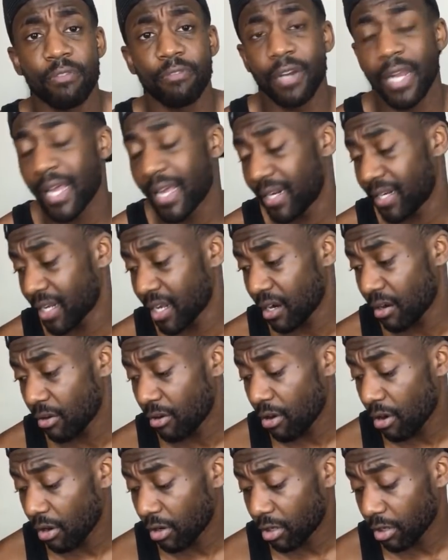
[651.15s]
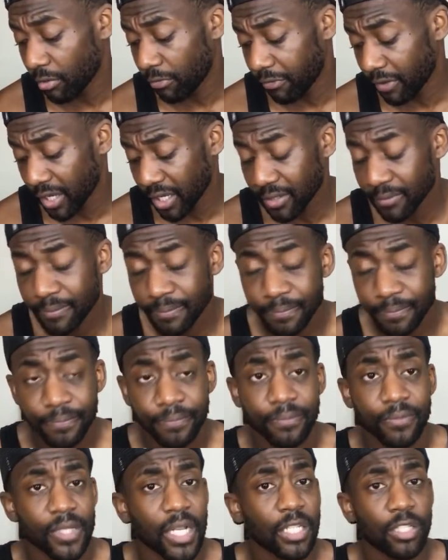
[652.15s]
Like, the Lukaku thing,
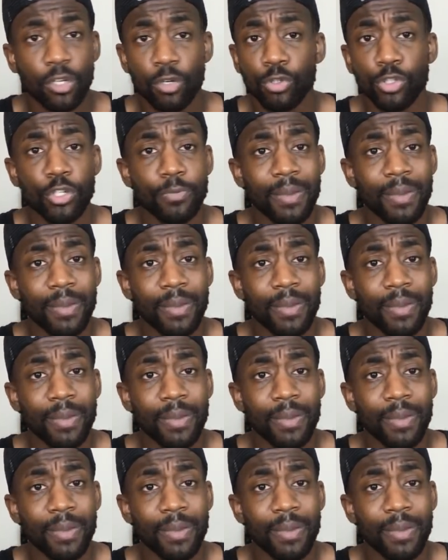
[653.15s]
I told you,